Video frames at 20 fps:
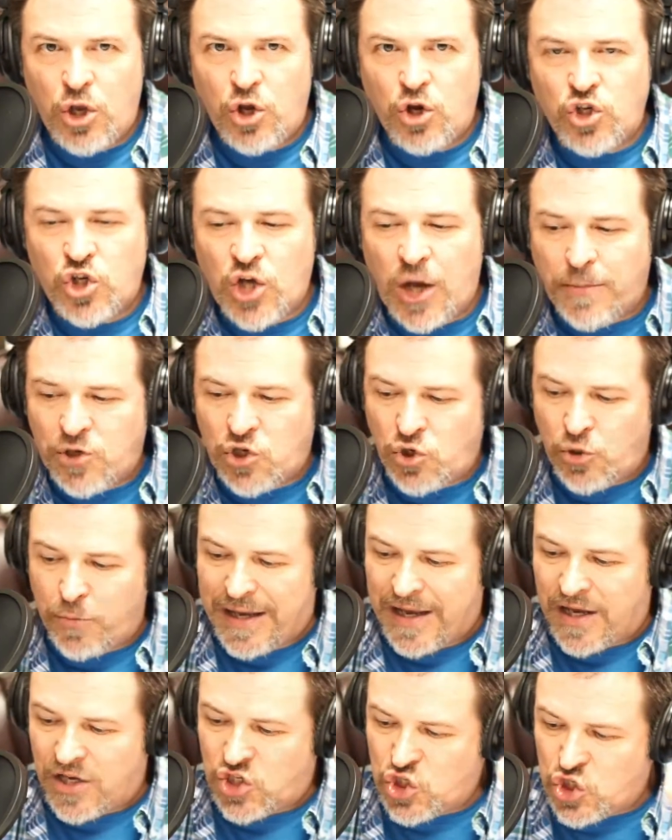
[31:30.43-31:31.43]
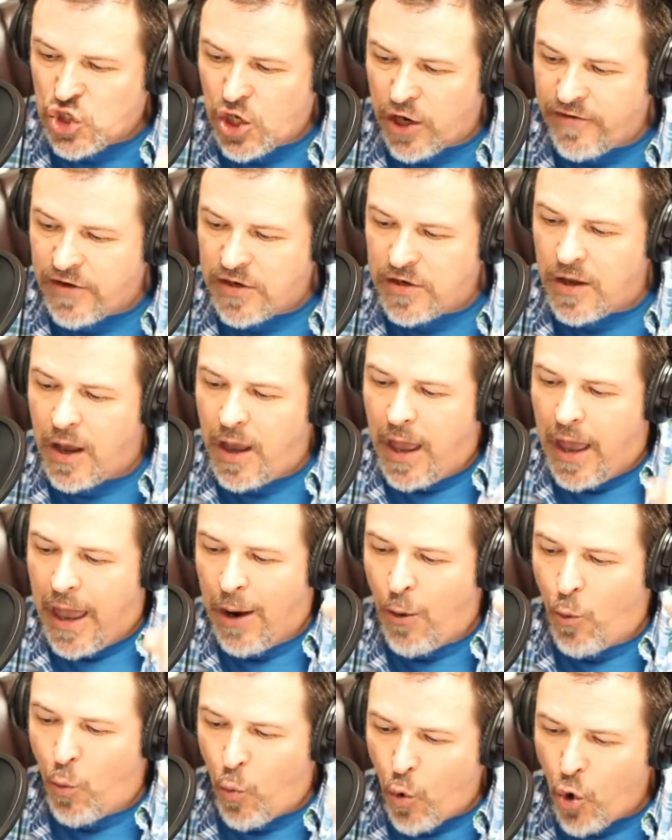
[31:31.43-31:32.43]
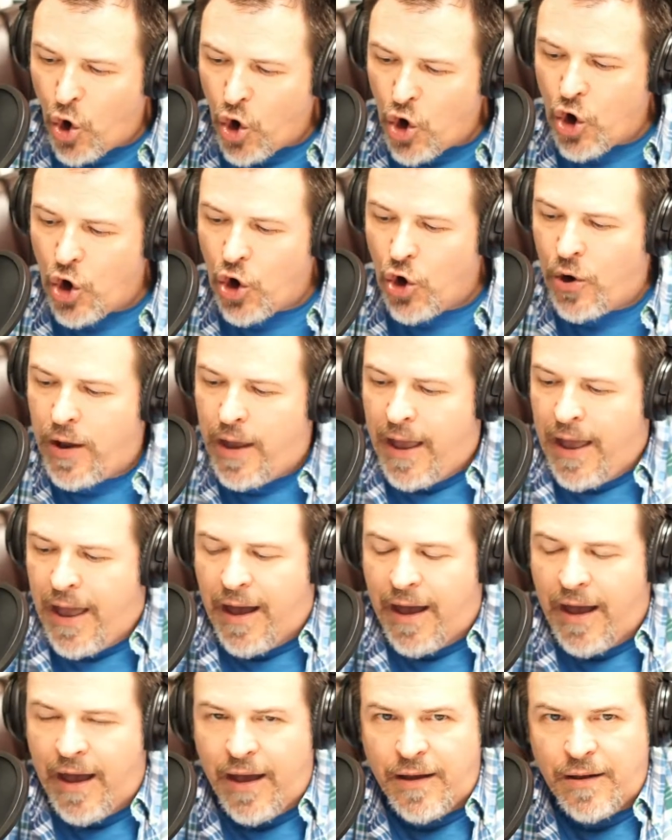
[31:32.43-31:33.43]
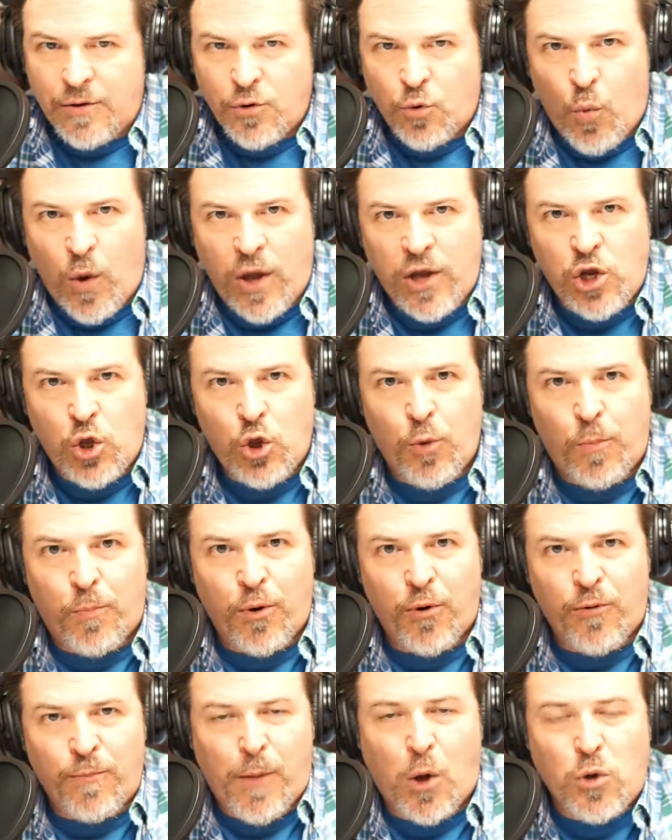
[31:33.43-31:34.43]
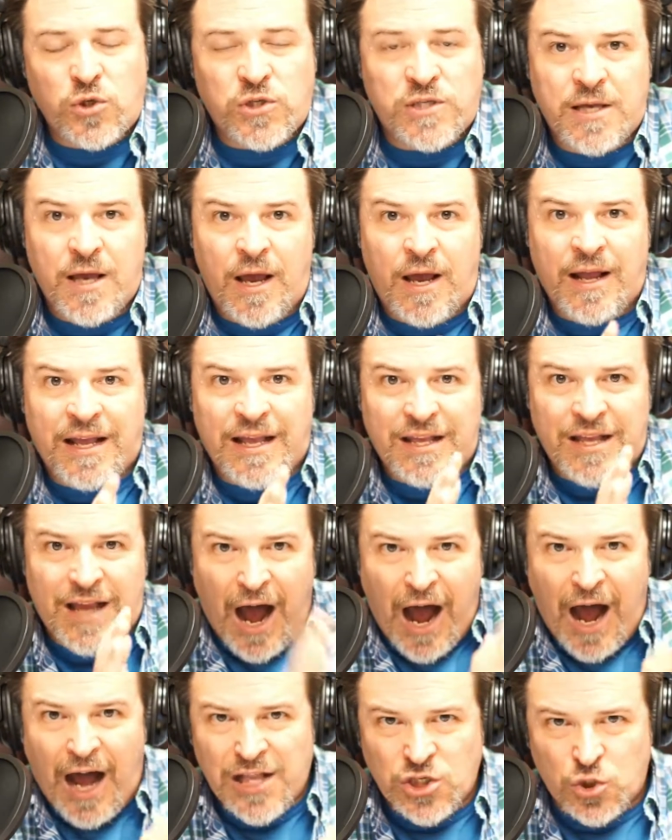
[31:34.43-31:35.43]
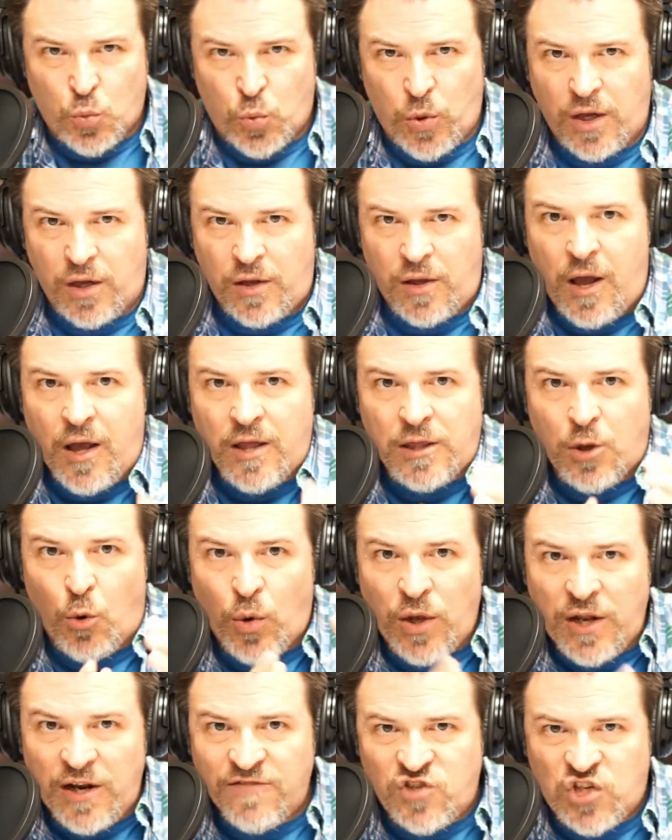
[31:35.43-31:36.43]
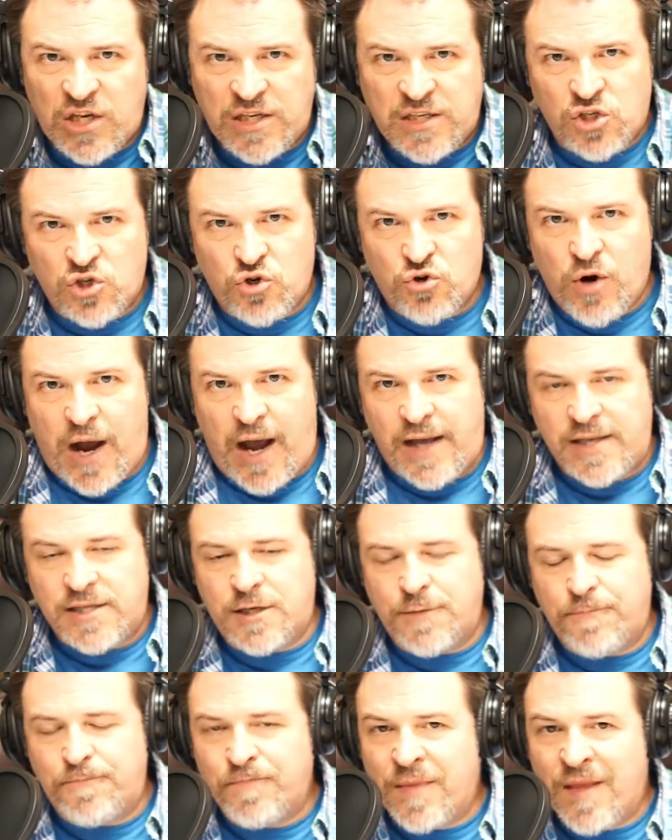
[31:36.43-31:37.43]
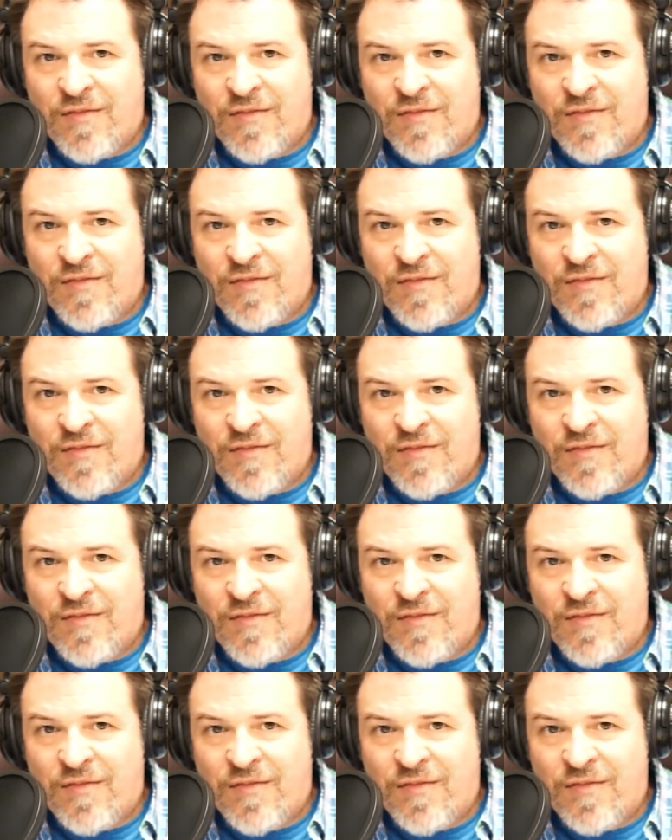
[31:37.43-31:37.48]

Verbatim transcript: Your job is to be a servant, a worker, one who promotes God's will. The will of Jesus Christ.